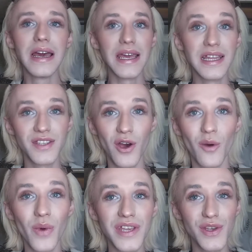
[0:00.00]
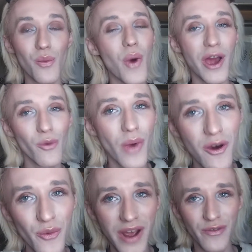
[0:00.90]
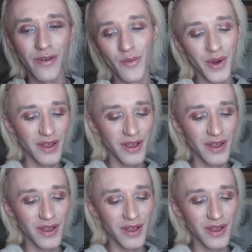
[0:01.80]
it's always a wild, wild ride for everybody